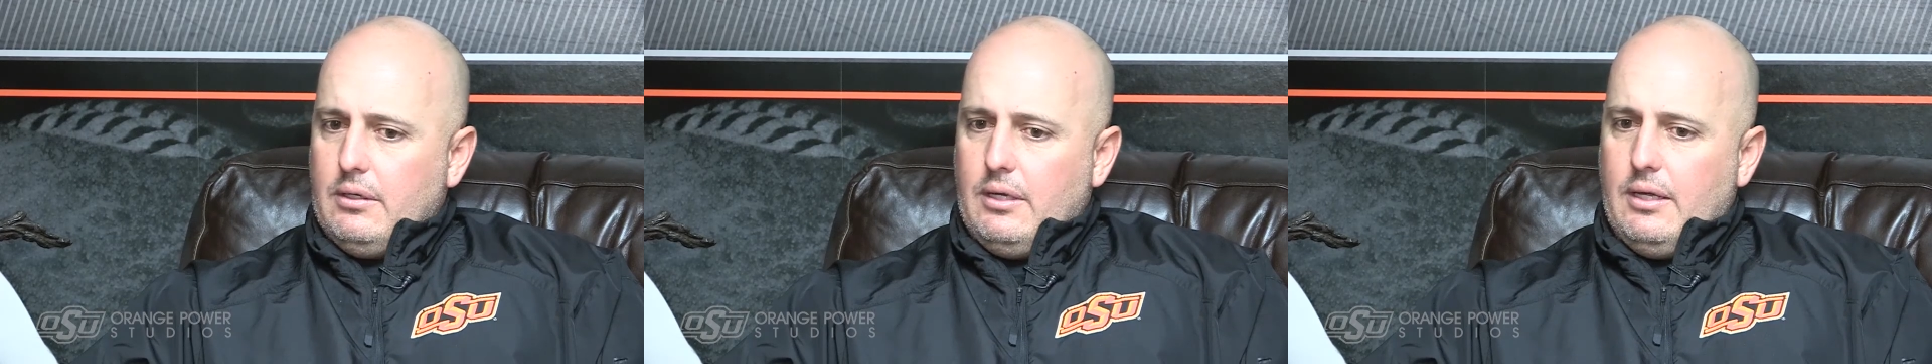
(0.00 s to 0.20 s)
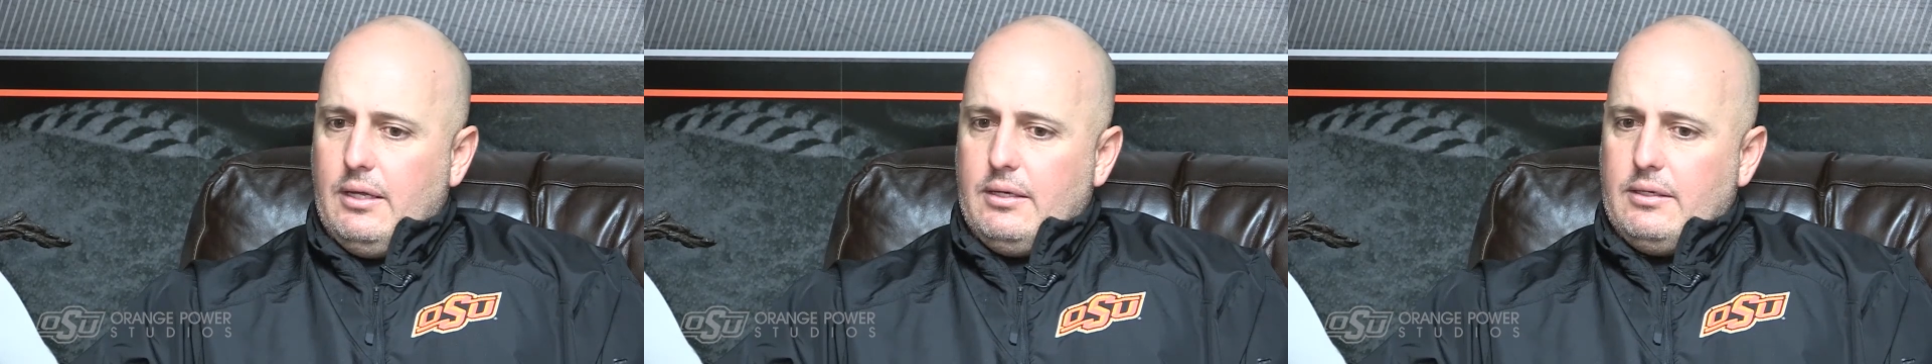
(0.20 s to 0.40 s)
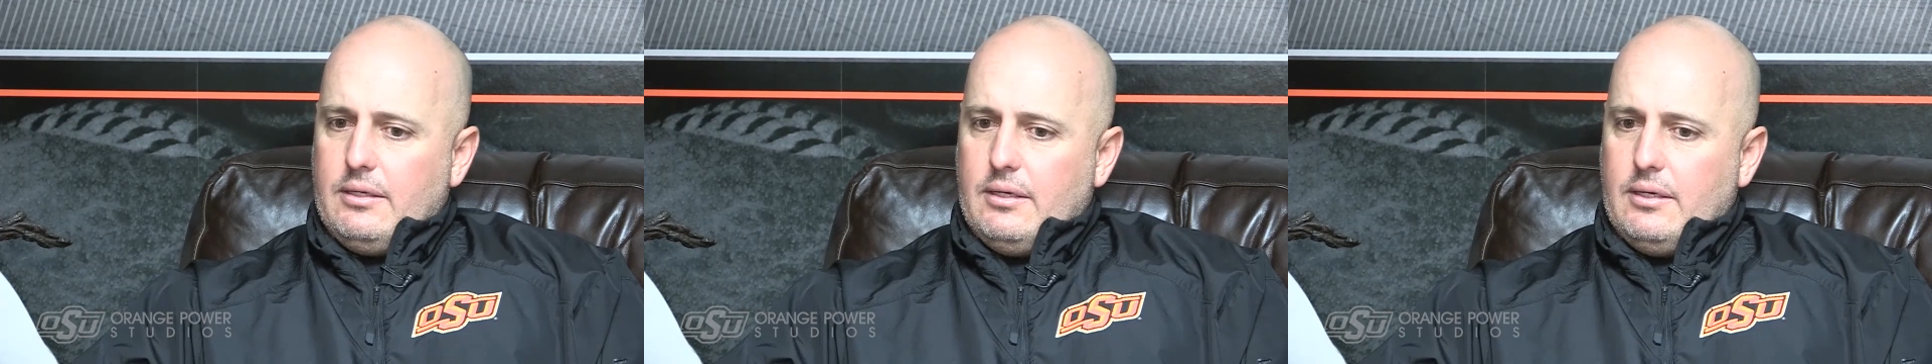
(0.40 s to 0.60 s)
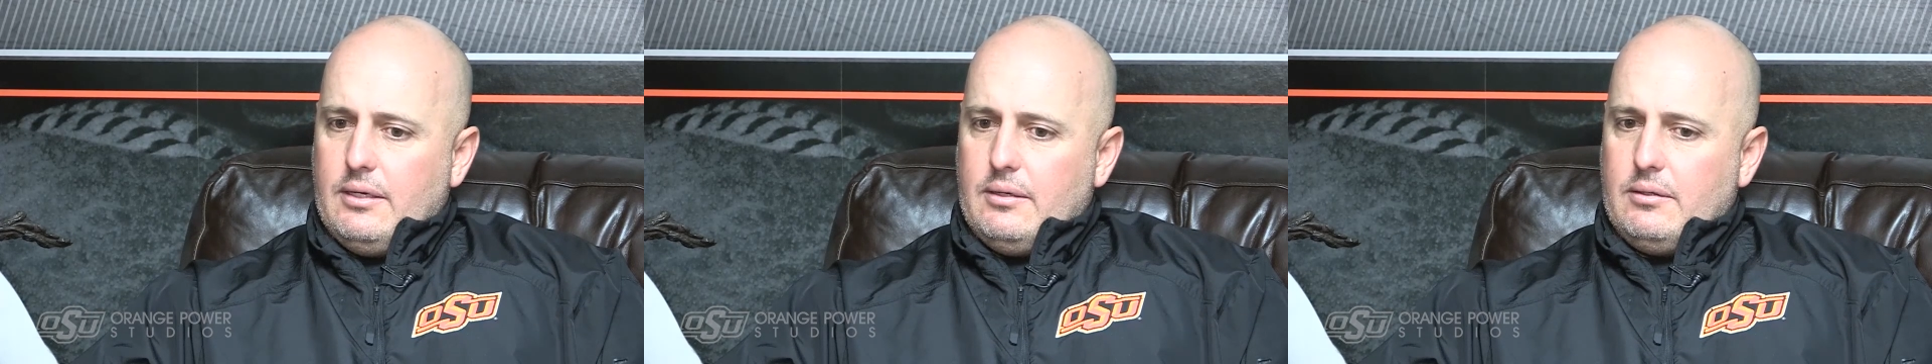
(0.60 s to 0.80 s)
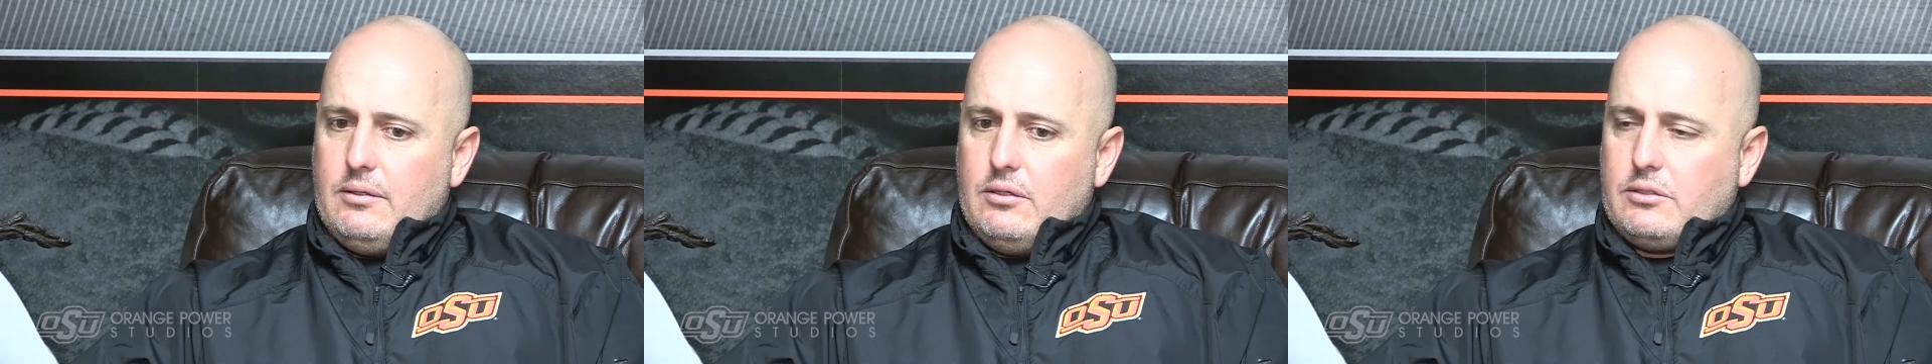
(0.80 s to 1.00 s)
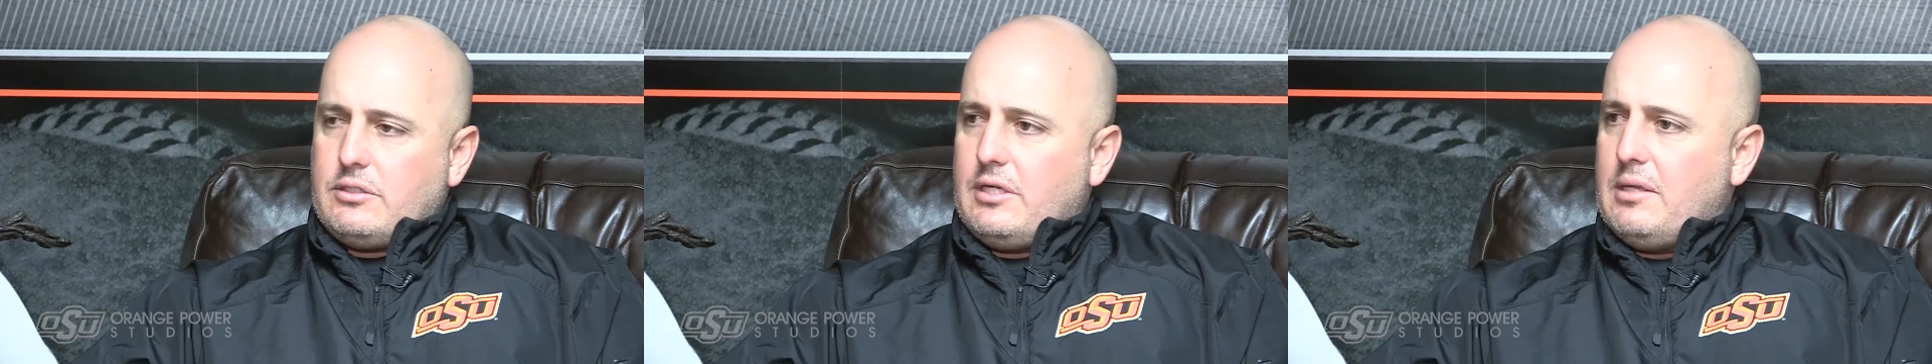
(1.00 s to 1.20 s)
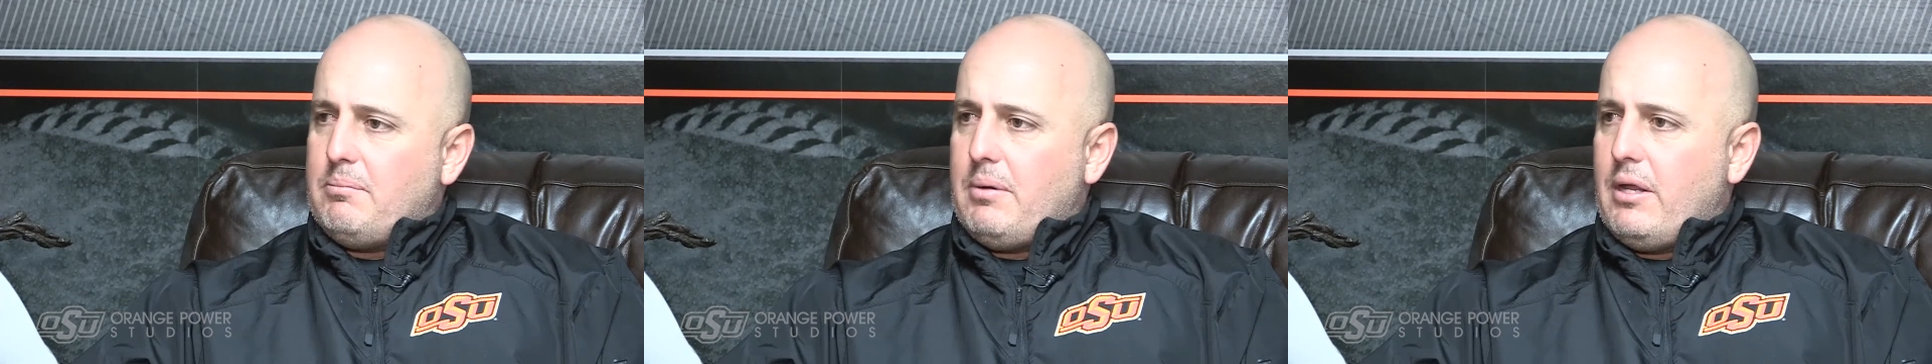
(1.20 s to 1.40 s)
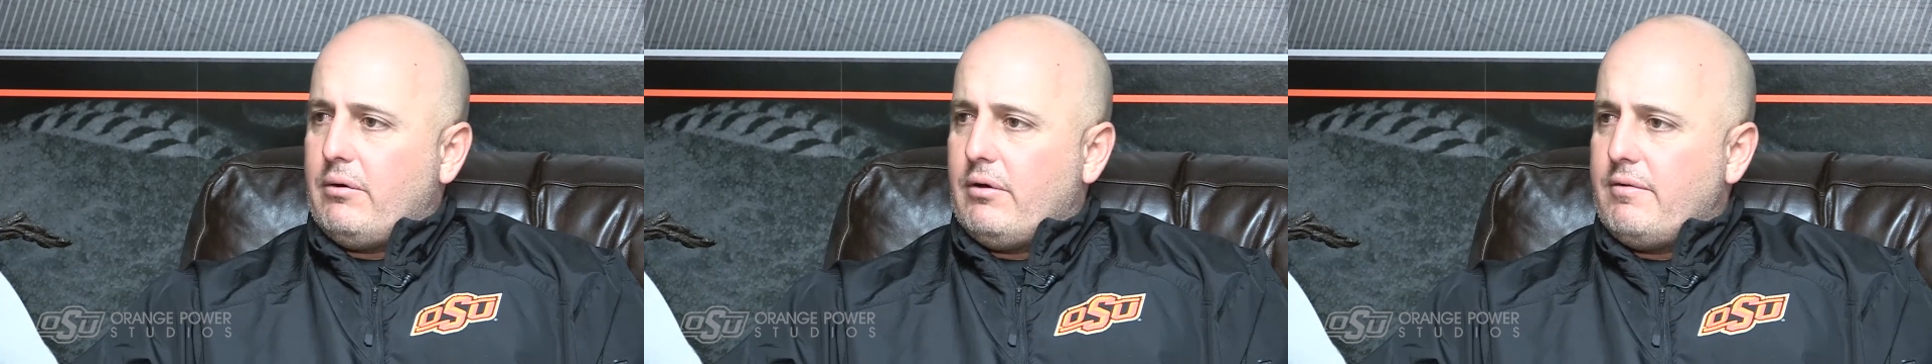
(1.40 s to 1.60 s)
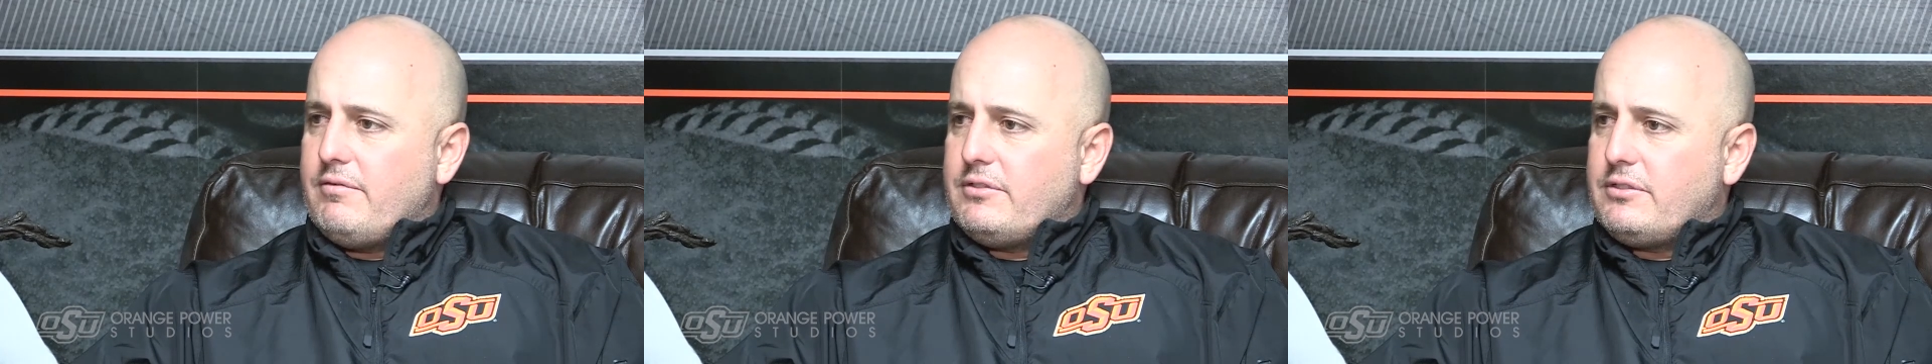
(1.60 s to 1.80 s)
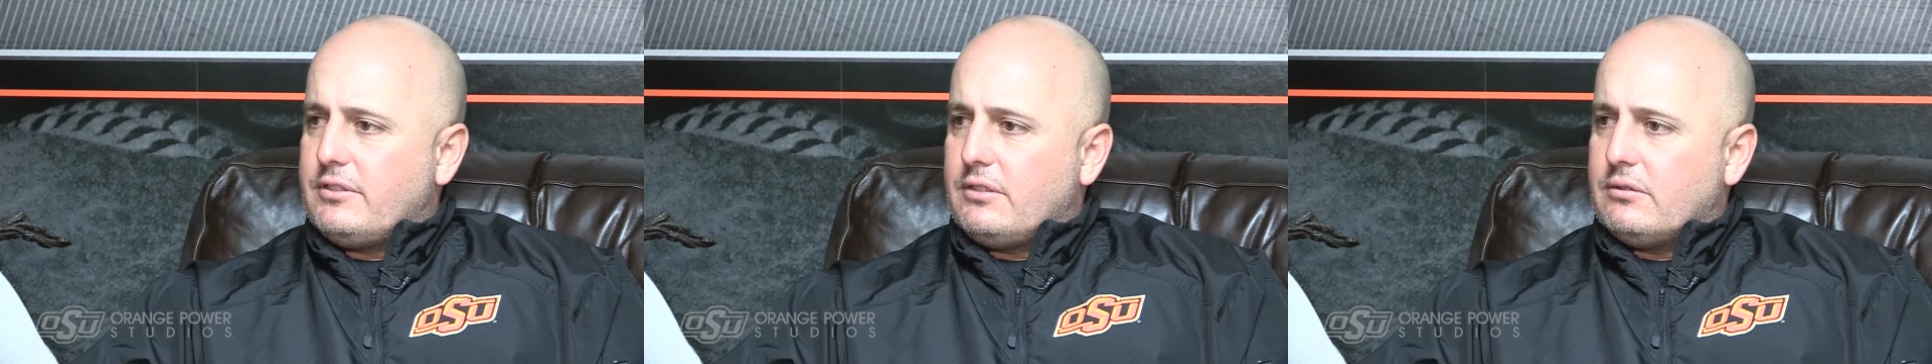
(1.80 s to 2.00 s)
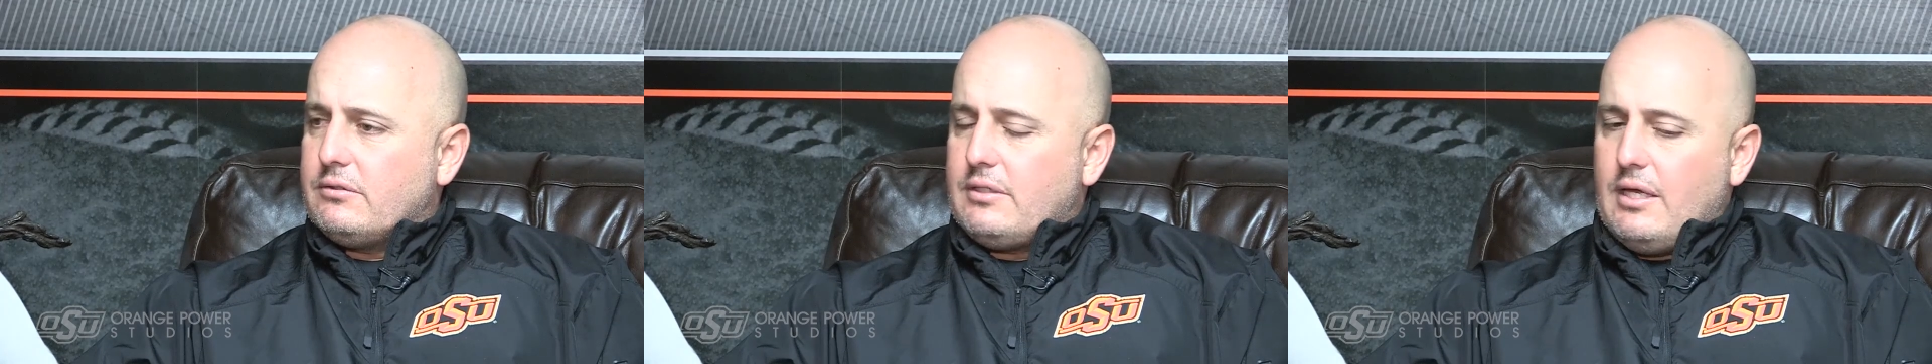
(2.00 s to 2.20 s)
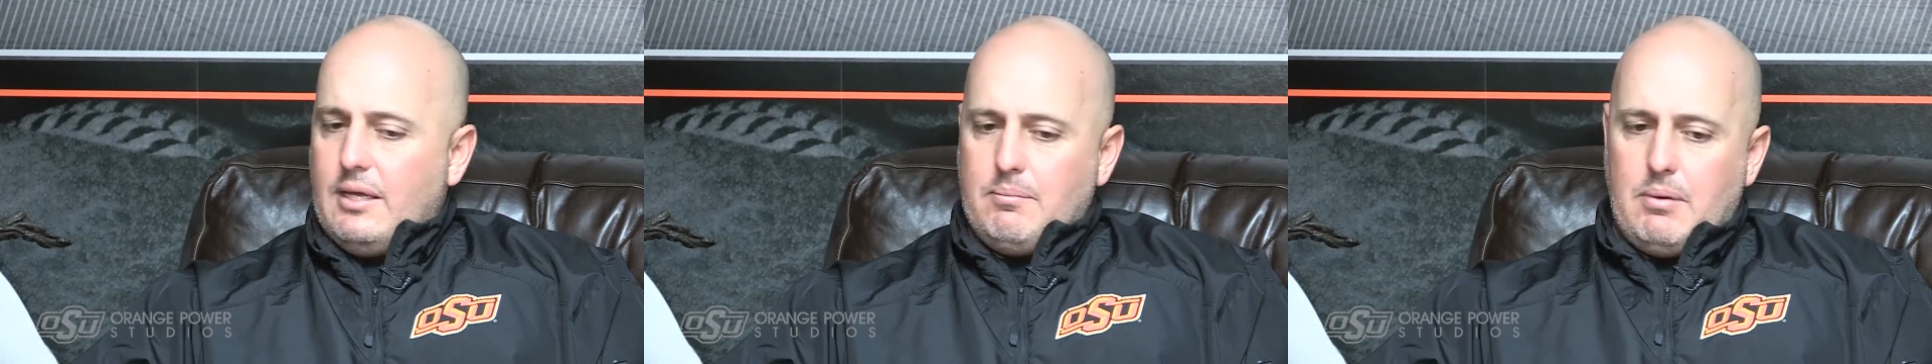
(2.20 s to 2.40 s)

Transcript: and uh, look to get better every single day.